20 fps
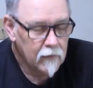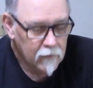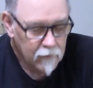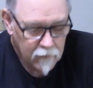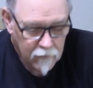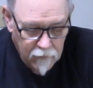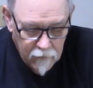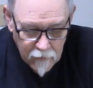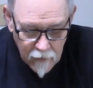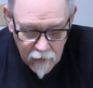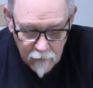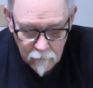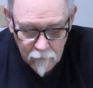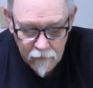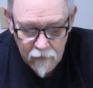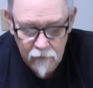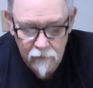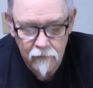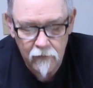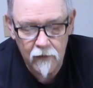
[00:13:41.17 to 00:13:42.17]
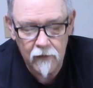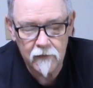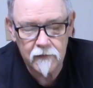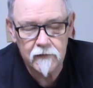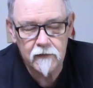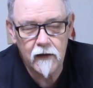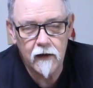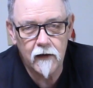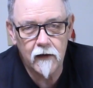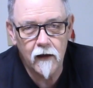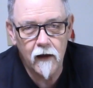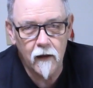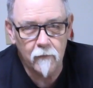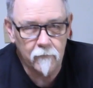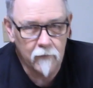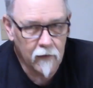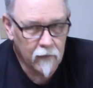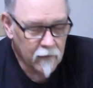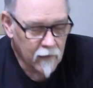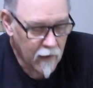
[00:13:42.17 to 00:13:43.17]
and I will get things set
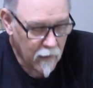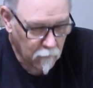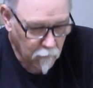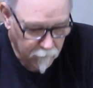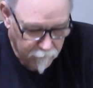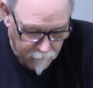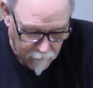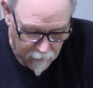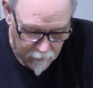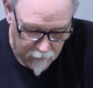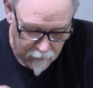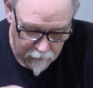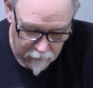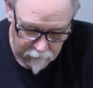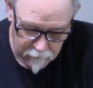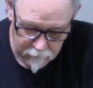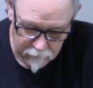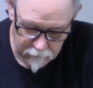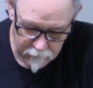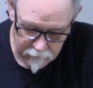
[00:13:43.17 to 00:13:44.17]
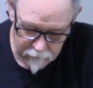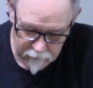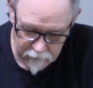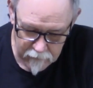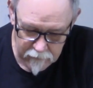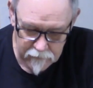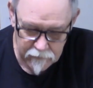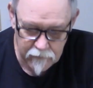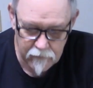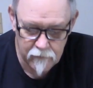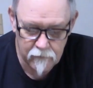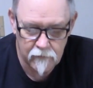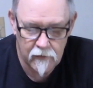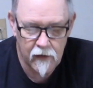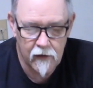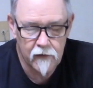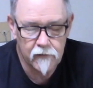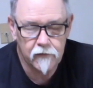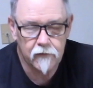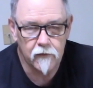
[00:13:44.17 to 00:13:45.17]
up, and I will fire these 2
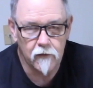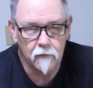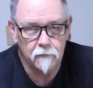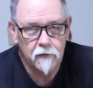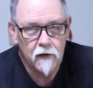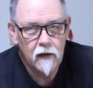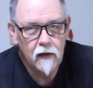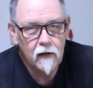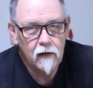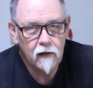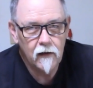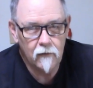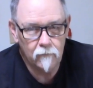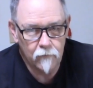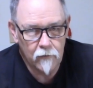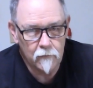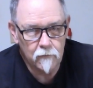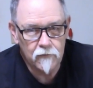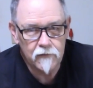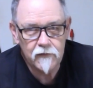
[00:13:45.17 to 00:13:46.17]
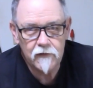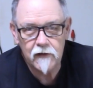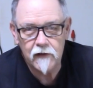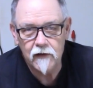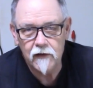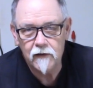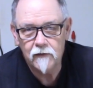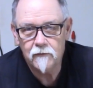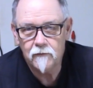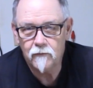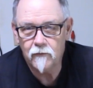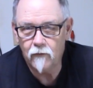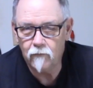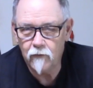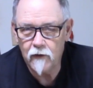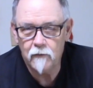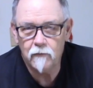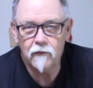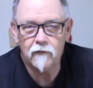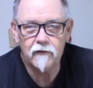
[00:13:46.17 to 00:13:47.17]
test groups, and we will see what
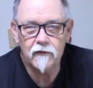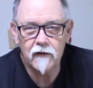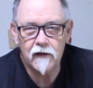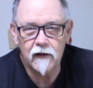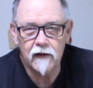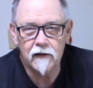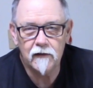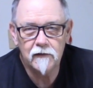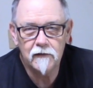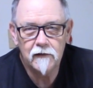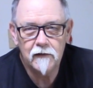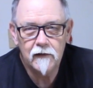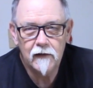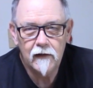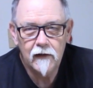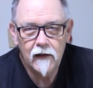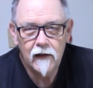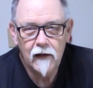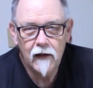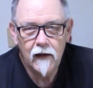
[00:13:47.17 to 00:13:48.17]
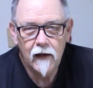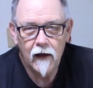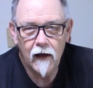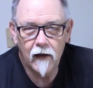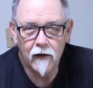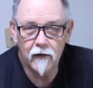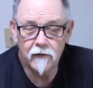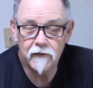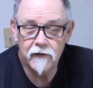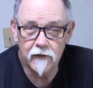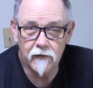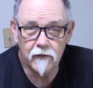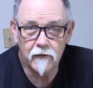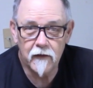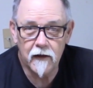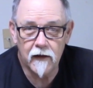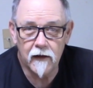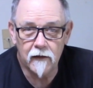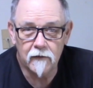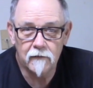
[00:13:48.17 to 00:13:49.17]
we will see. And until
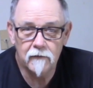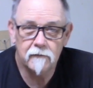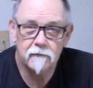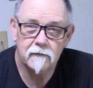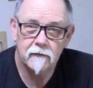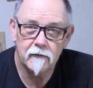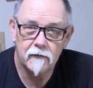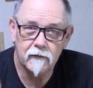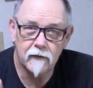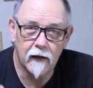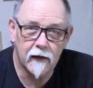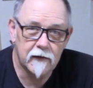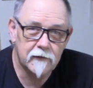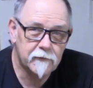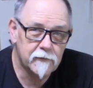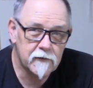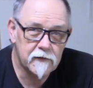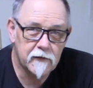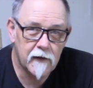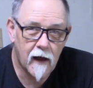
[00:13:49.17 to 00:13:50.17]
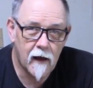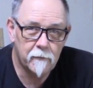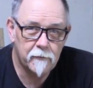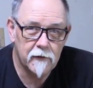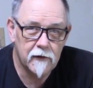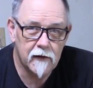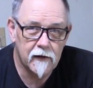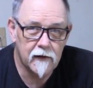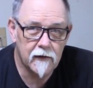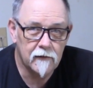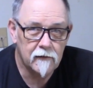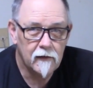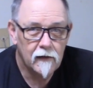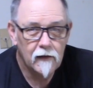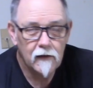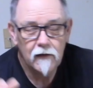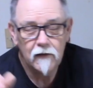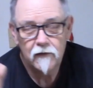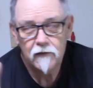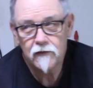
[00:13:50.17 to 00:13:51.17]
then, thanks for stopping in.
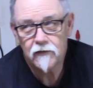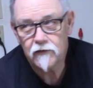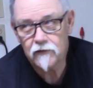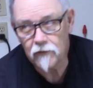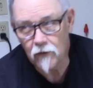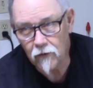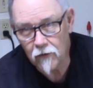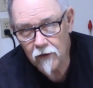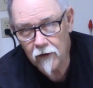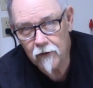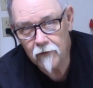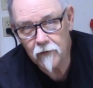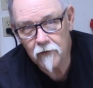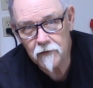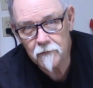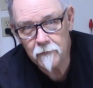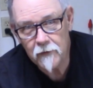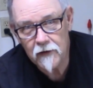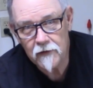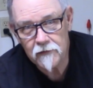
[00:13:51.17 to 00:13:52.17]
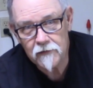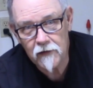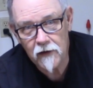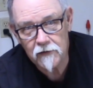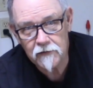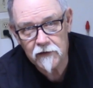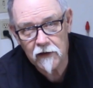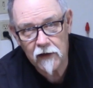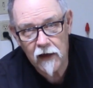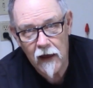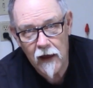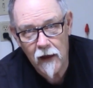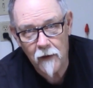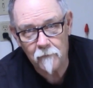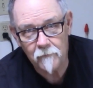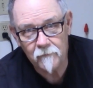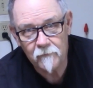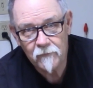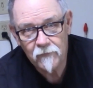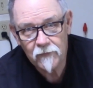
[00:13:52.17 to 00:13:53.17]
Sorry there's been such a
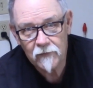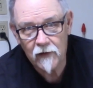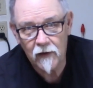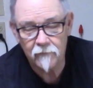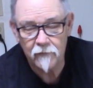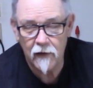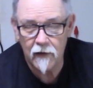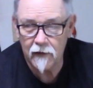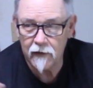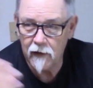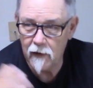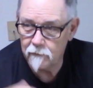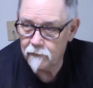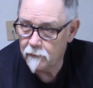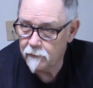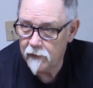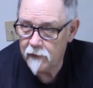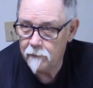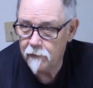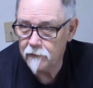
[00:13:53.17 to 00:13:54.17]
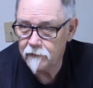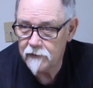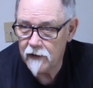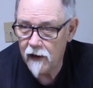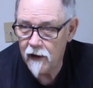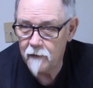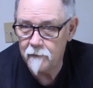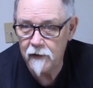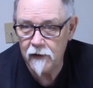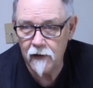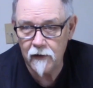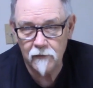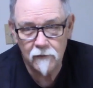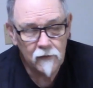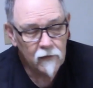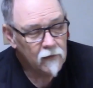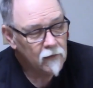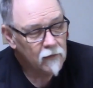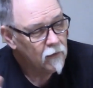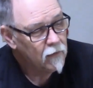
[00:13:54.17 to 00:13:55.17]
gap. I've had a couple people chime
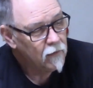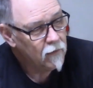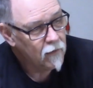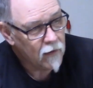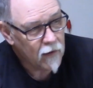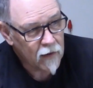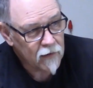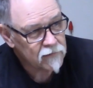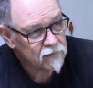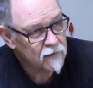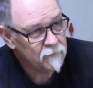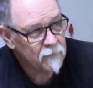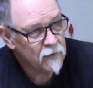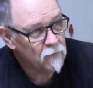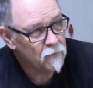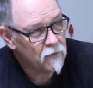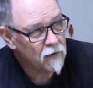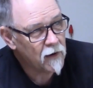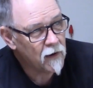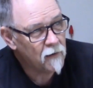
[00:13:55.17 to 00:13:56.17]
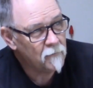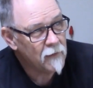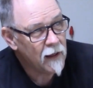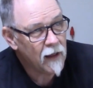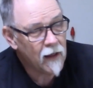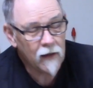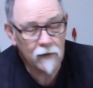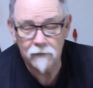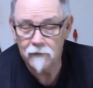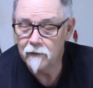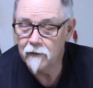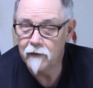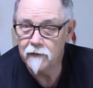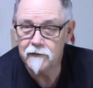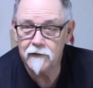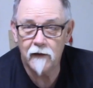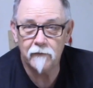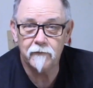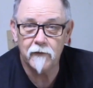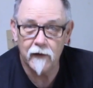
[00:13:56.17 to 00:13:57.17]
in asking me where I'm at. And
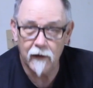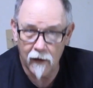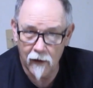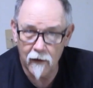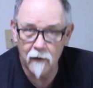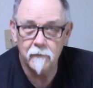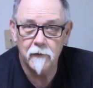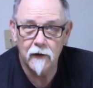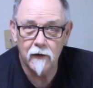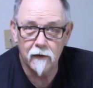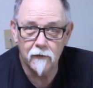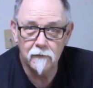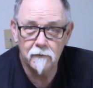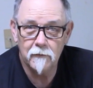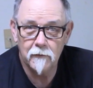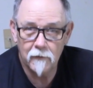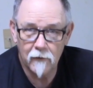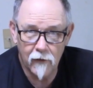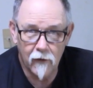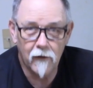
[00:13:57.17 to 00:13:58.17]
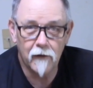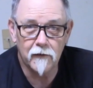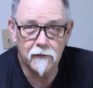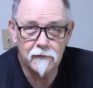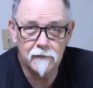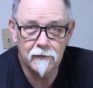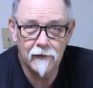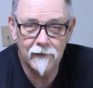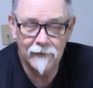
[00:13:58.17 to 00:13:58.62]
Jeffrey, I'm here, honest.